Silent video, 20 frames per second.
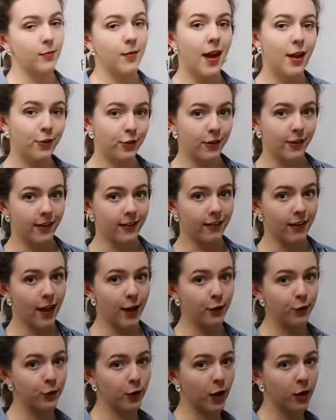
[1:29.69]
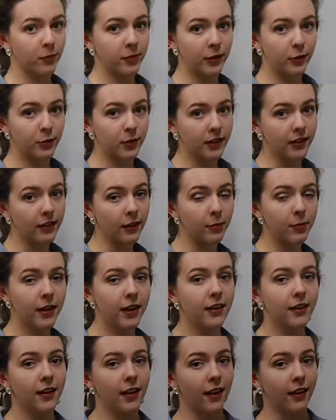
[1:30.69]
imaginary line drawn between the
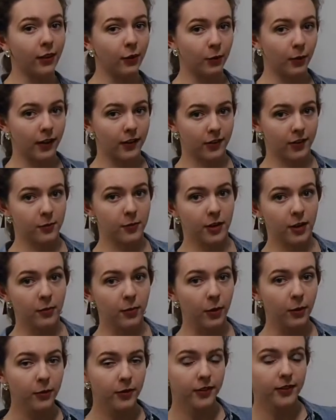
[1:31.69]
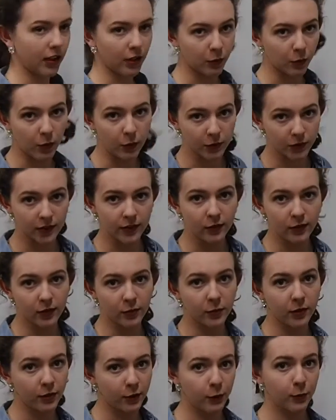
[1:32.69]
pin and the race committee boat. You won't see
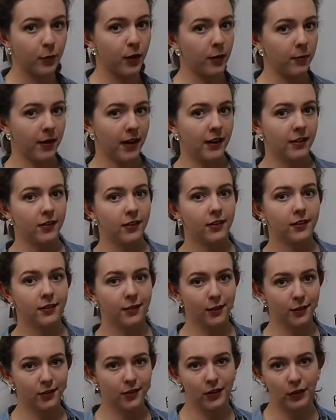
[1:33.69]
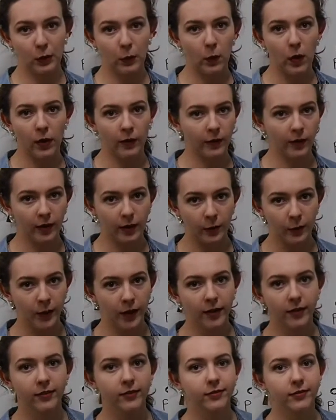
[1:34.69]
someone spray paint this in the water
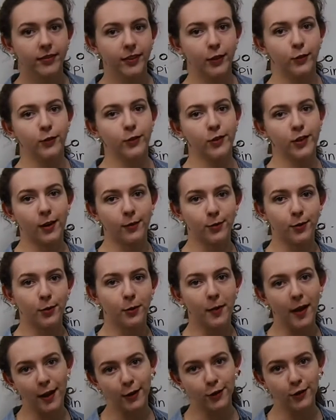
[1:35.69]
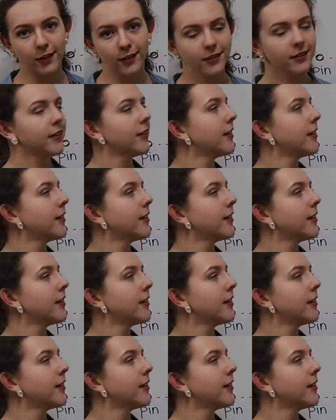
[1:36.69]
anywhere. You just have to imagine it.